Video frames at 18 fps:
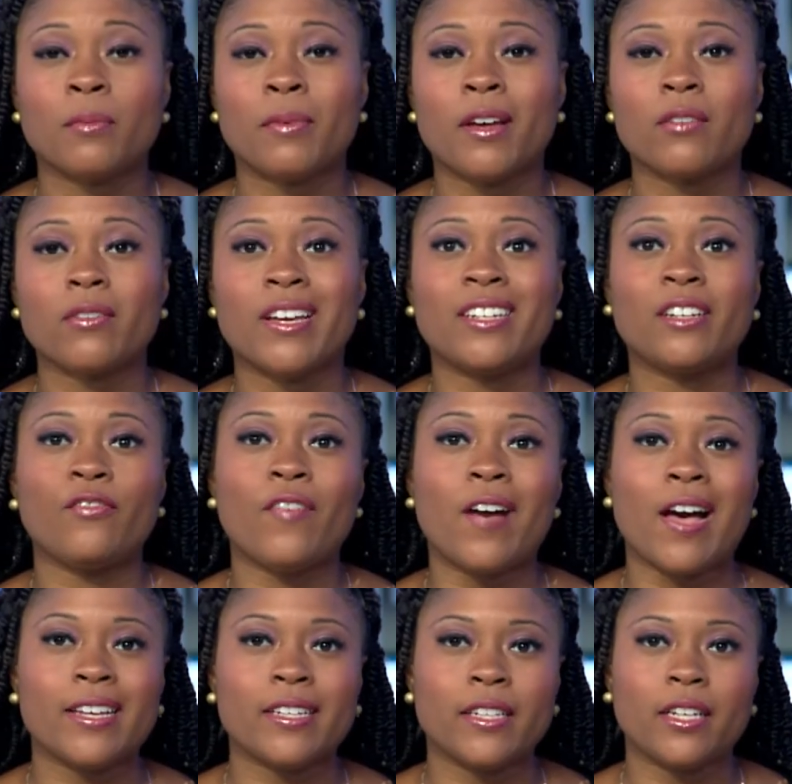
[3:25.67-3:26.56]
about kind of
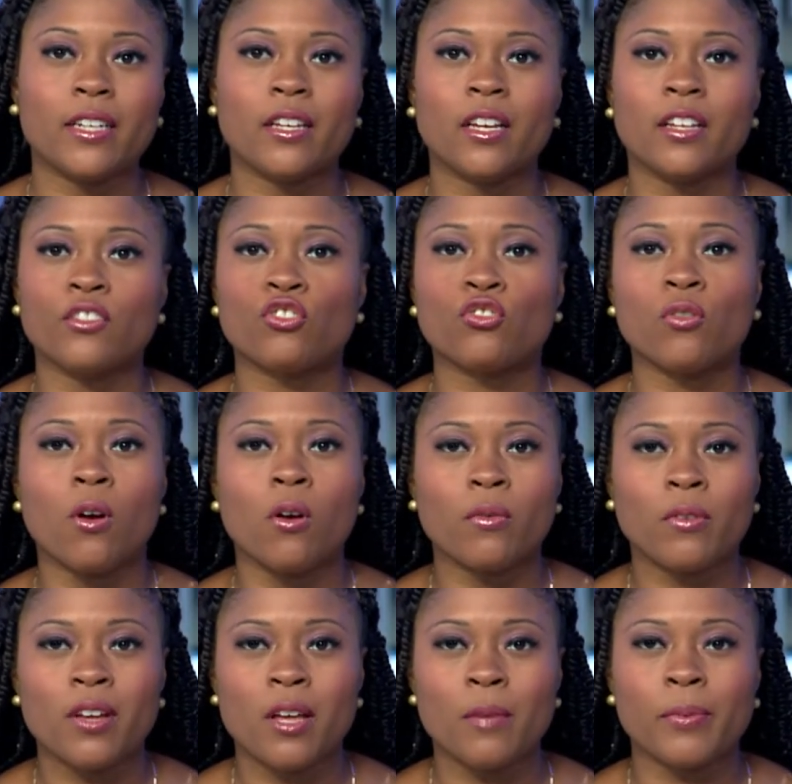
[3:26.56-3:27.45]
finding a strong
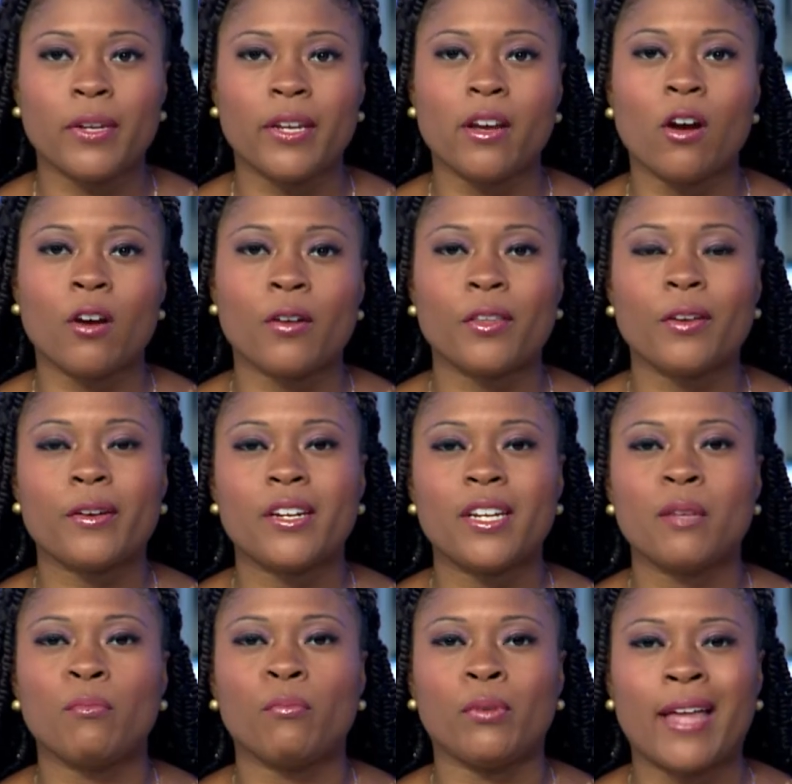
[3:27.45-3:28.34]
company. Are there any
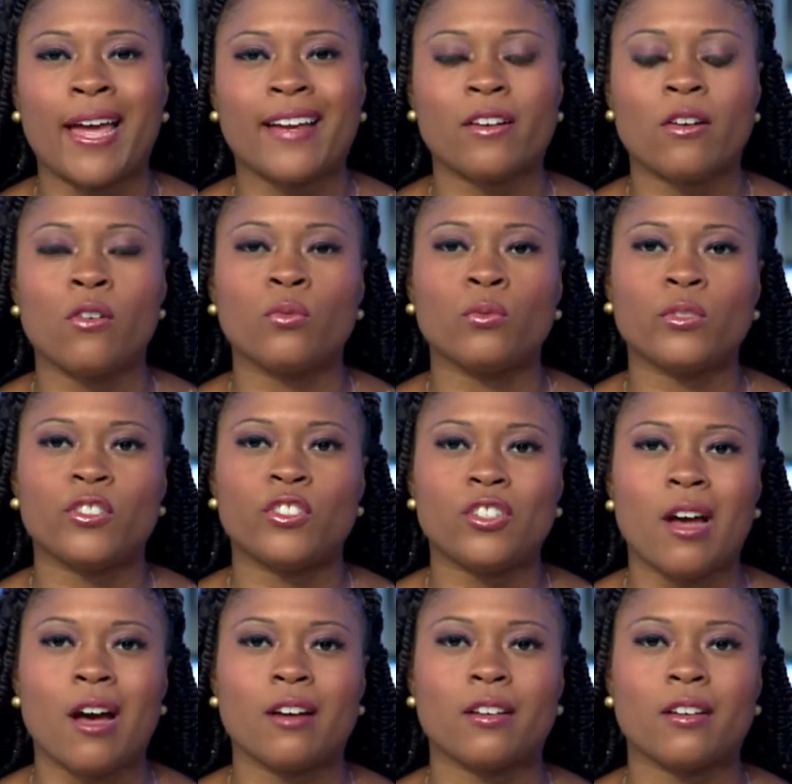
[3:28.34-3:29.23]
Black-owned
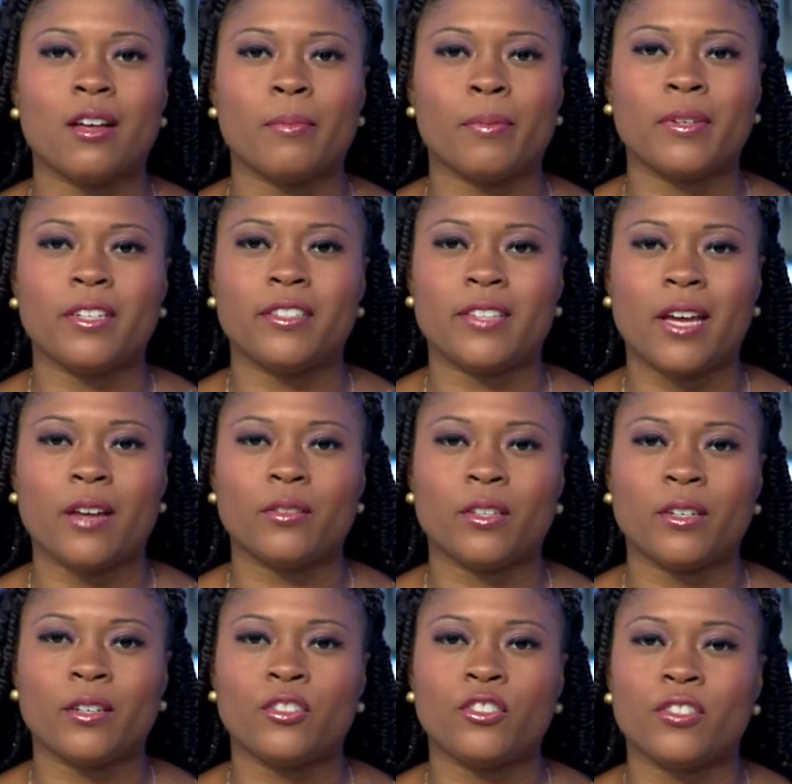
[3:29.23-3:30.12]
stock companies out
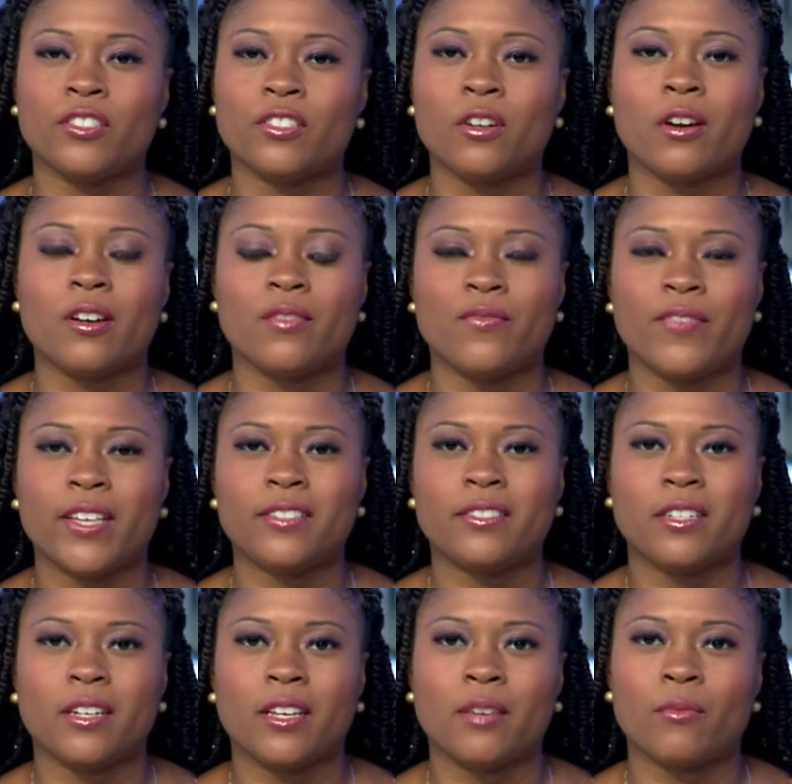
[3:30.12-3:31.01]
there to start
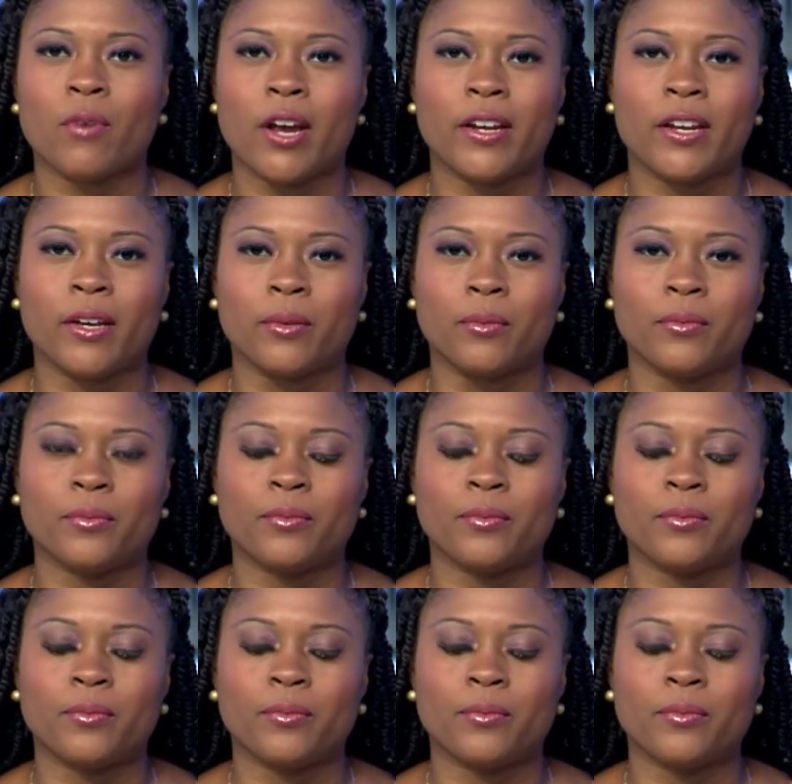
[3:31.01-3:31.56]
investing in right now?